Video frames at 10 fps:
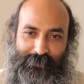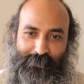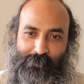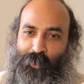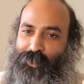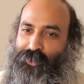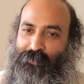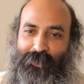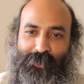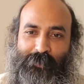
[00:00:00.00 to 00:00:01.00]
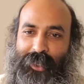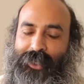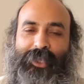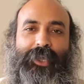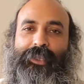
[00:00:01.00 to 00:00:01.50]
For most of the
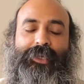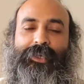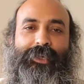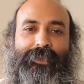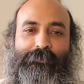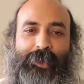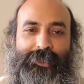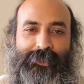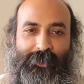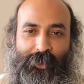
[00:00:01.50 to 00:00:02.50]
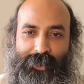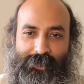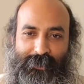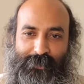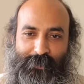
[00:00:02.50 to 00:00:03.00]
humanity, the minds are not
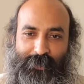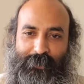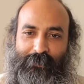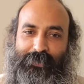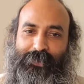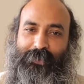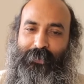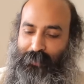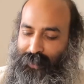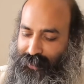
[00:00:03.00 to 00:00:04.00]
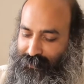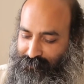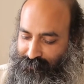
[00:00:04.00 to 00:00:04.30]
in control, right?